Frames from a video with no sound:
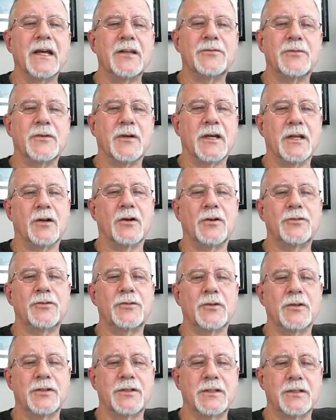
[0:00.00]
but that's fine.
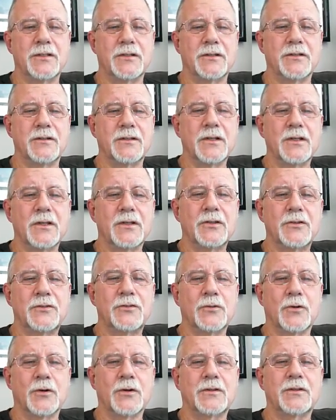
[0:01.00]
Also, it didn't
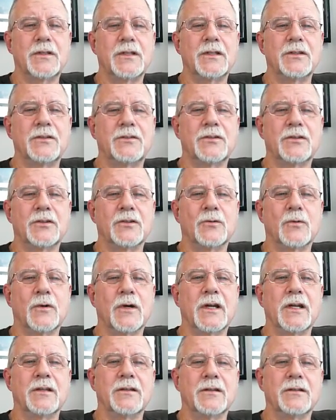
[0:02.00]
sort these in
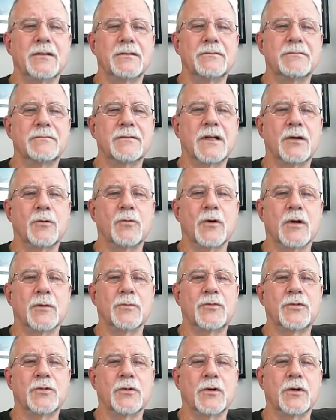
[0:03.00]
the way that I
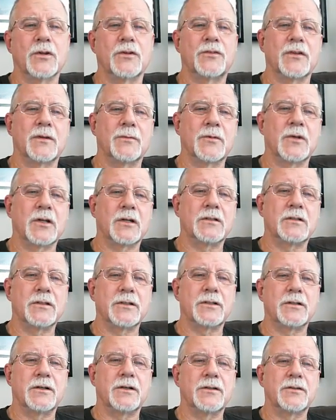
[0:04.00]
want them sorted, so I'm
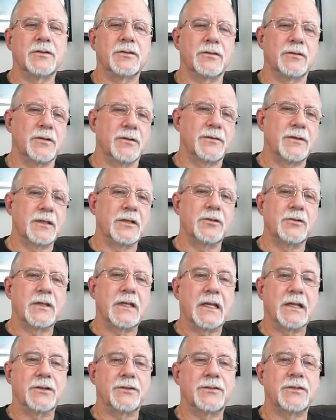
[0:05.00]
going to click on the
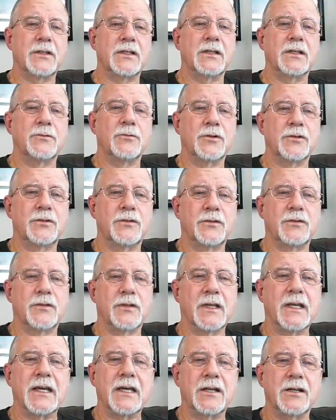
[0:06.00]
thing you can't see,
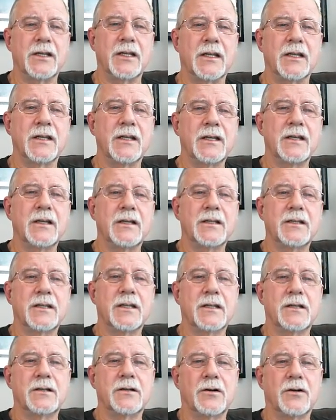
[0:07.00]
which is the heading
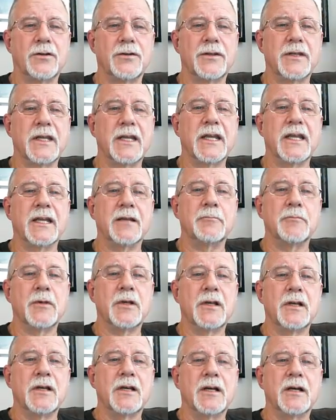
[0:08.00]
called
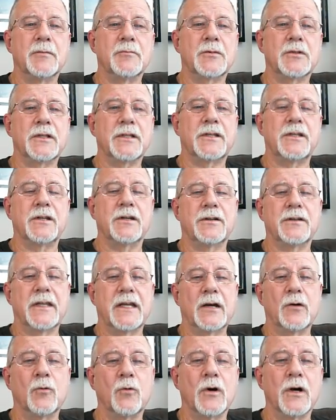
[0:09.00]
Name. I'm
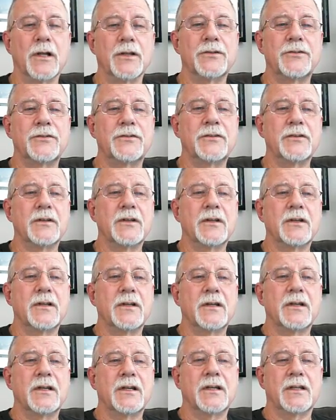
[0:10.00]
clicking on that once,
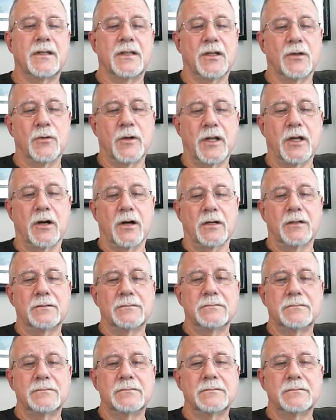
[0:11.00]
and there we
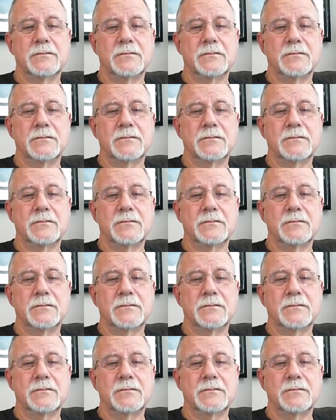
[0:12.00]
are.